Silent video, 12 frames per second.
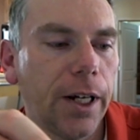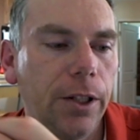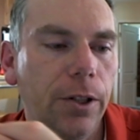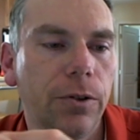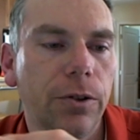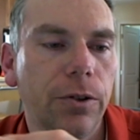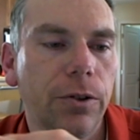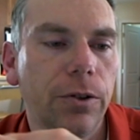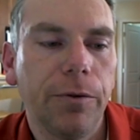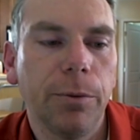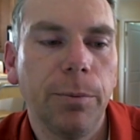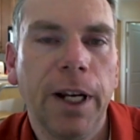you still
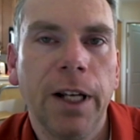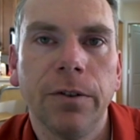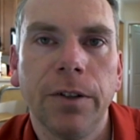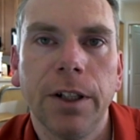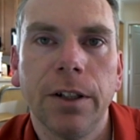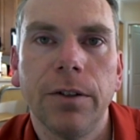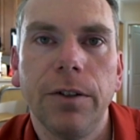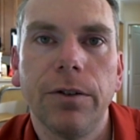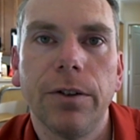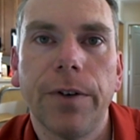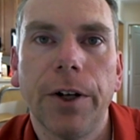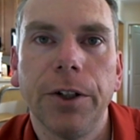have to manually increase
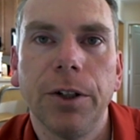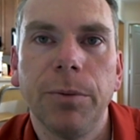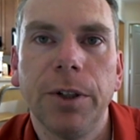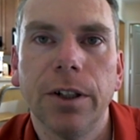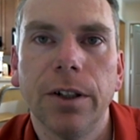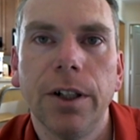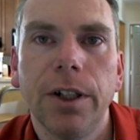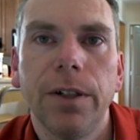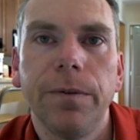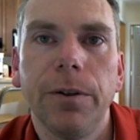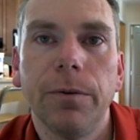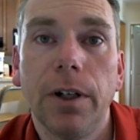the volume here
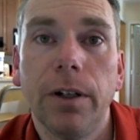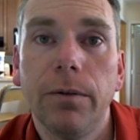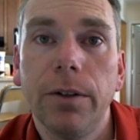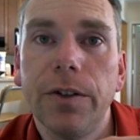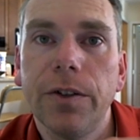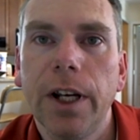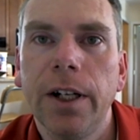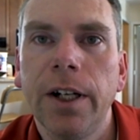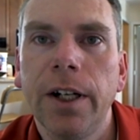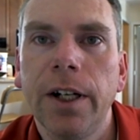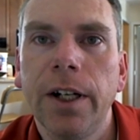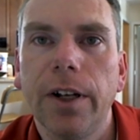if you want, which is kind of
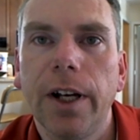nice.